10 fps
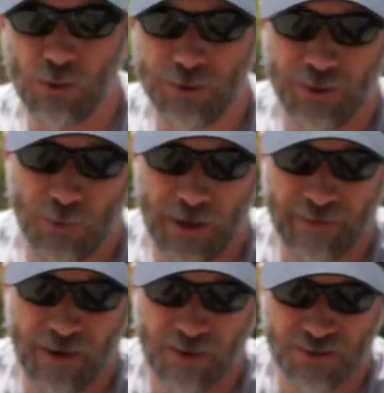hold it right
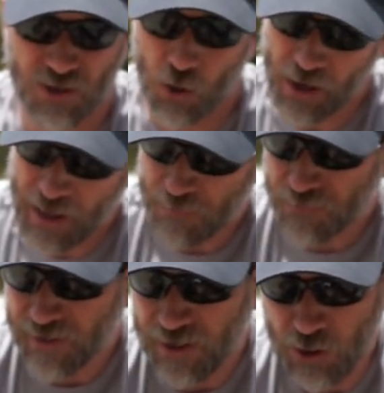there. So
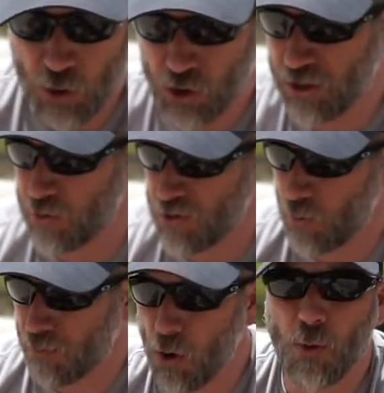you could use it
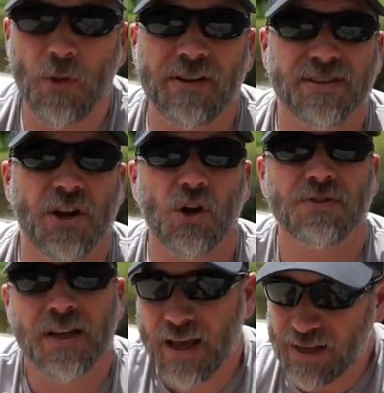with both of these
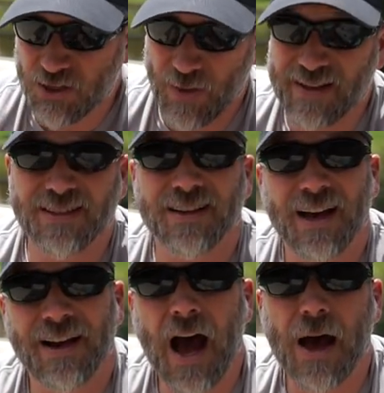stoves. So that's
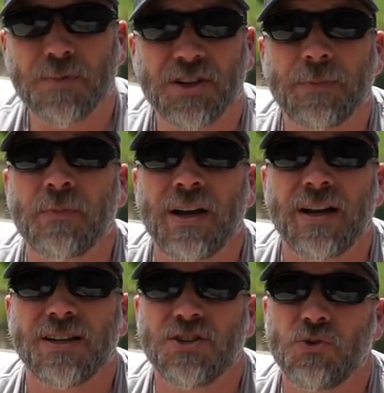an option
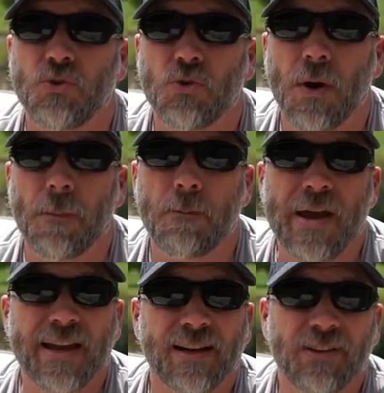to
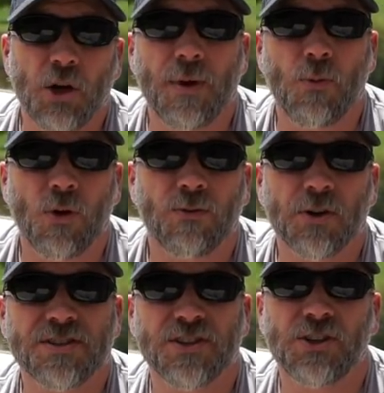make it a little bit more
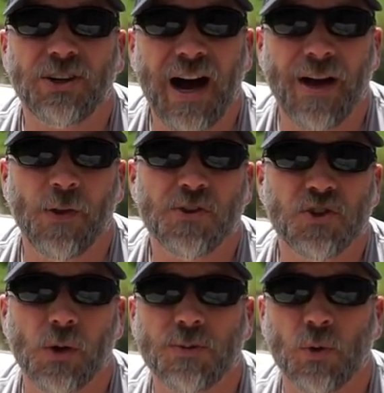versatile on those
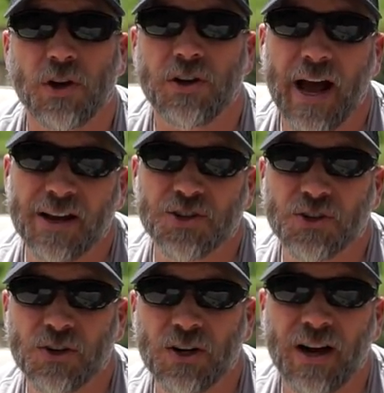trips where you're not
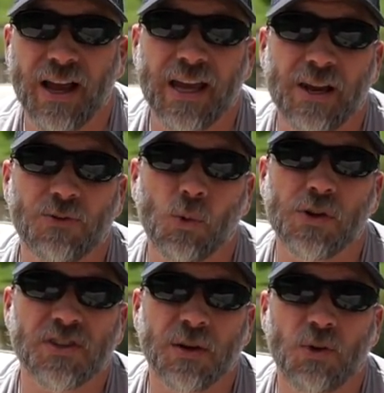sure if the
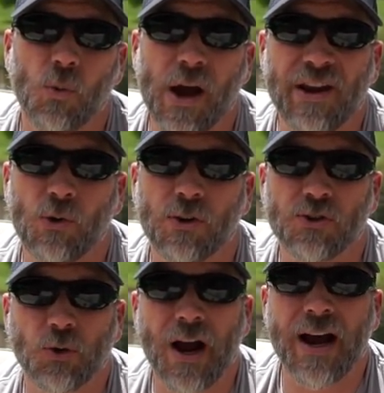wood's gonna be wet or
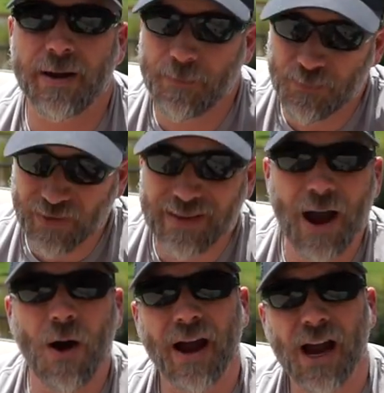dry.
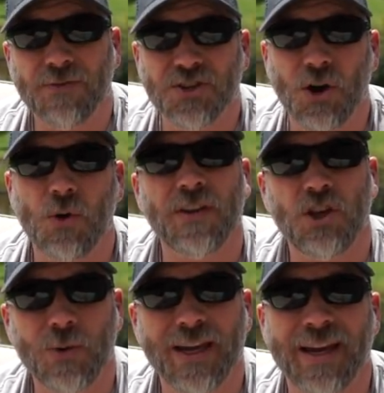Now I have shown that
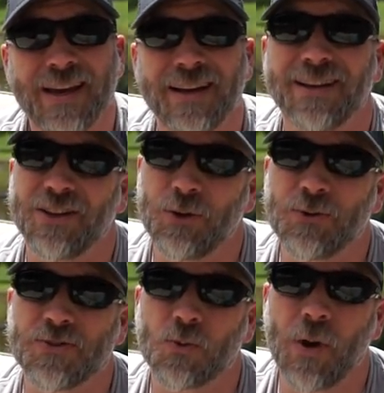you can
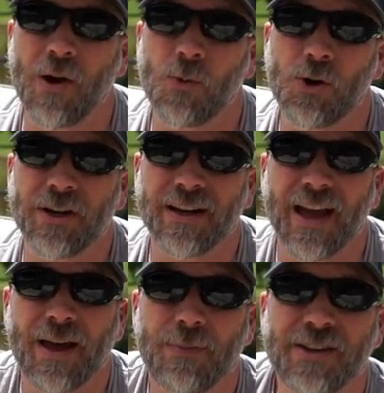use wet wood
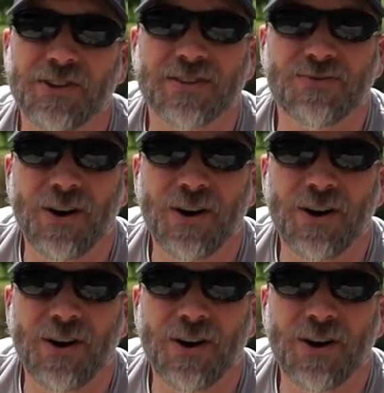and be just